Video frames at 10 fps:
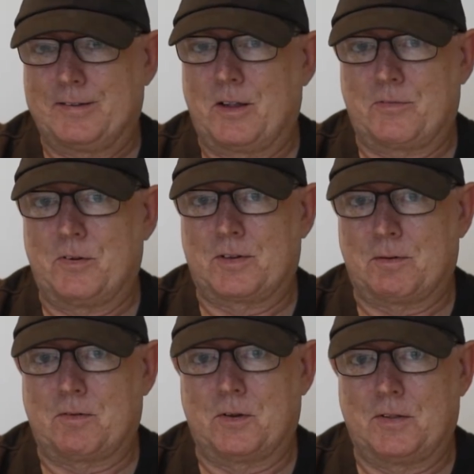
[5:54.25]
not the first
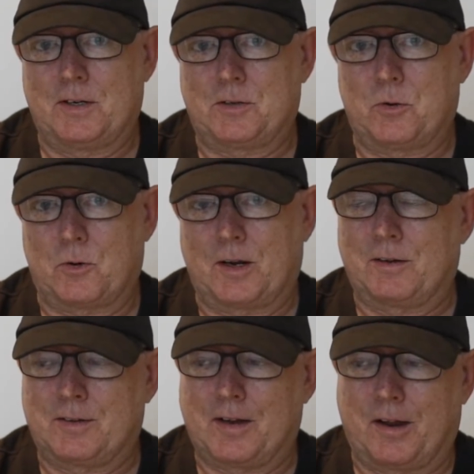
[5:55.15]
time I've heard this
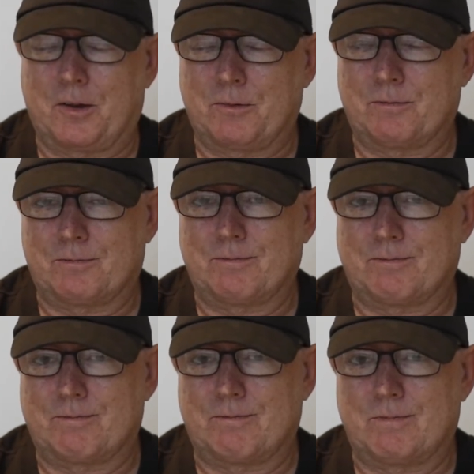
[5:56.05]
story, so
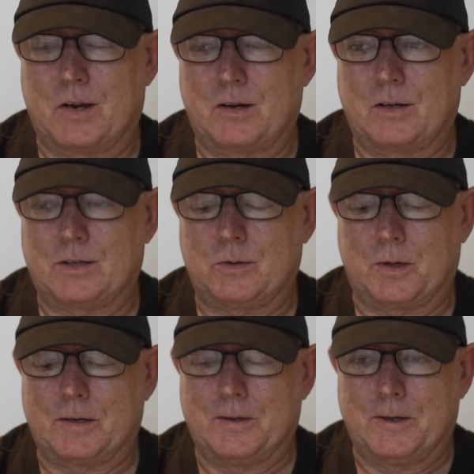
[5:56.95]
they're used to
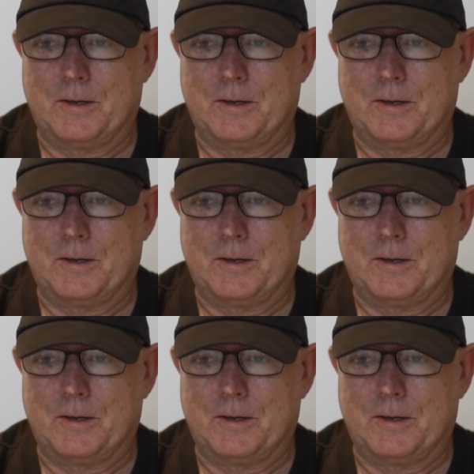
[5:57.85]
it.